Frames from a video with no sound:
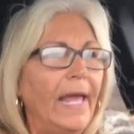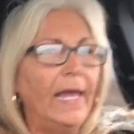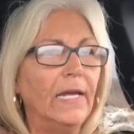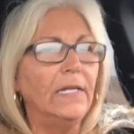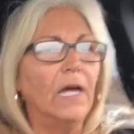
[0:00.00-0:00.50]

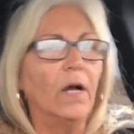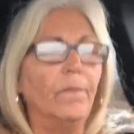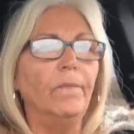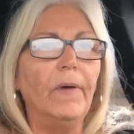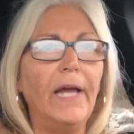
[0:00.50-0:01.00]
And
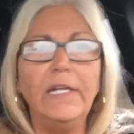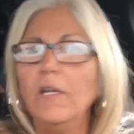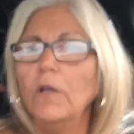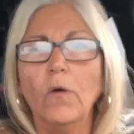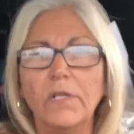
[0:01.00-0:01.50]
I
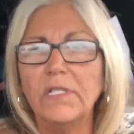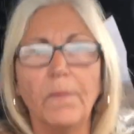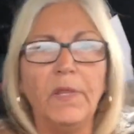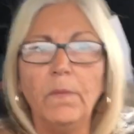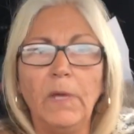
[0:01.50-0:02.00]
didn't go to
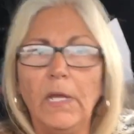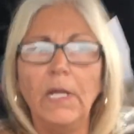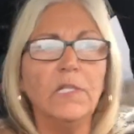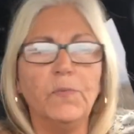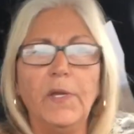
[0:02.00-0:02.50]
some of the
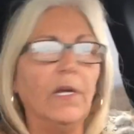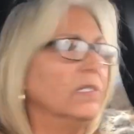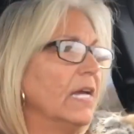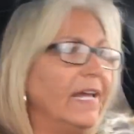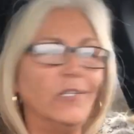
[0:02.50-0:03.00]
meetings
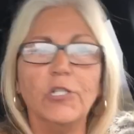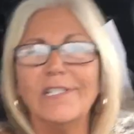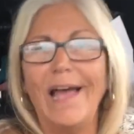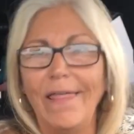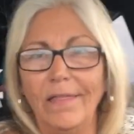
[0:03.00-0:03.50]
because I had
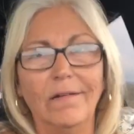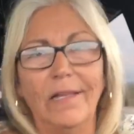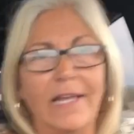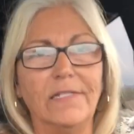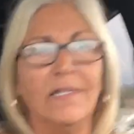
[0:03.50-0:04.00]
just gotten there
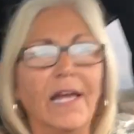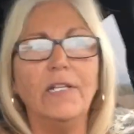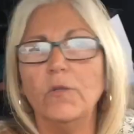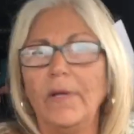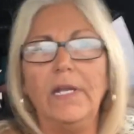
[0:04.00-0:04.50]
last
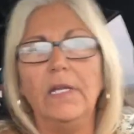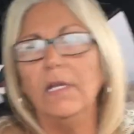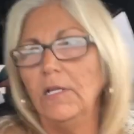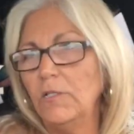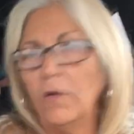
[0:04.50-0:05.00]
night, so I
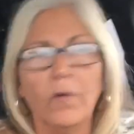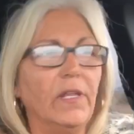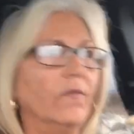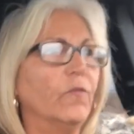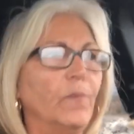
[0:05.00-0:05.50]
didn't get to go to
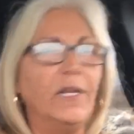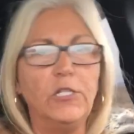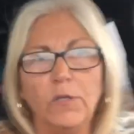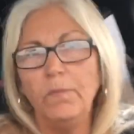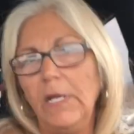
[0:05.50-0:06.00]
the
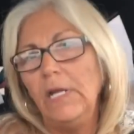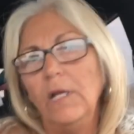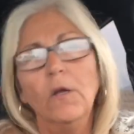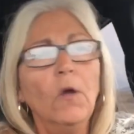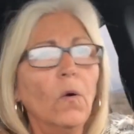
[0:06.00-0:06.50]
information
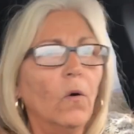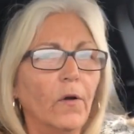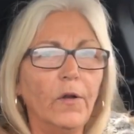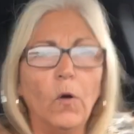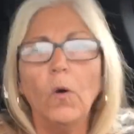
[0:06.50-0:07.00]
meeting
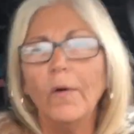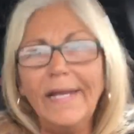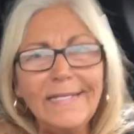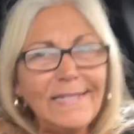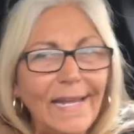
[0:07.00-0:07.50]
or an
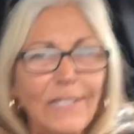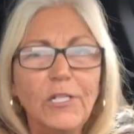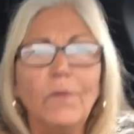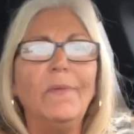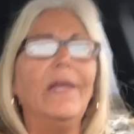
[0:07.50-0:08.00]

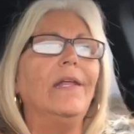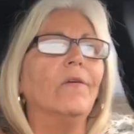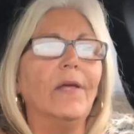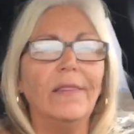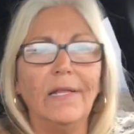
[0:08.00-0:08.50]
orientation
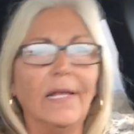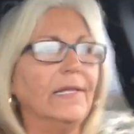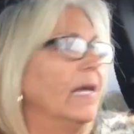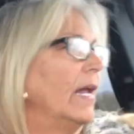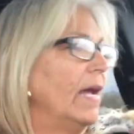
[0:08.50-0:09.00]
meeting or anything
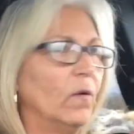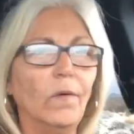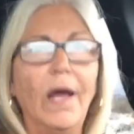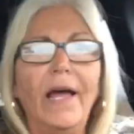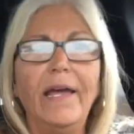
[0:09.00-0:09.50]
like that. I
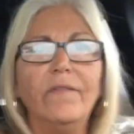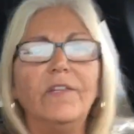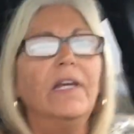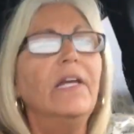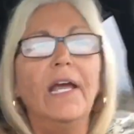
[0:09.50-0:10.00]

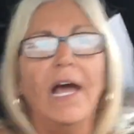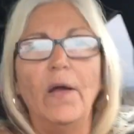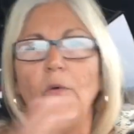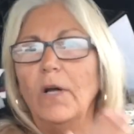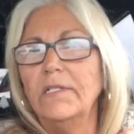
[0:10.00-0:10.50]
arrived, I